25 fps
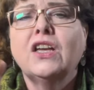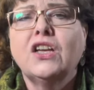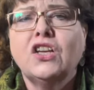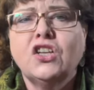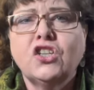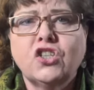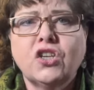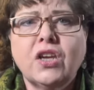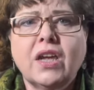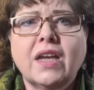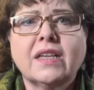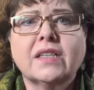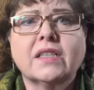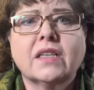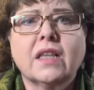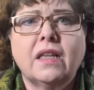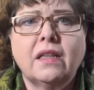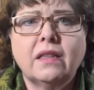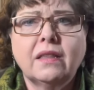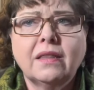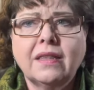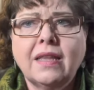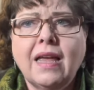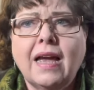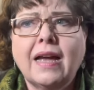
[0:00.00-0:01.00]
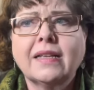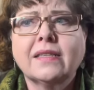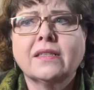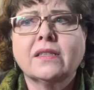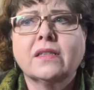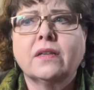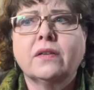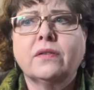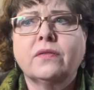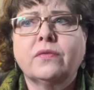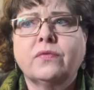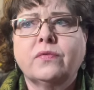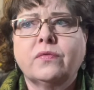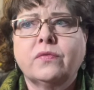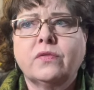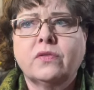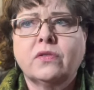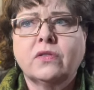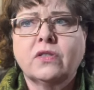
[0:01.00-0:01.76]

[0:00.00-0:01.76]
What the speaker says: she has lots of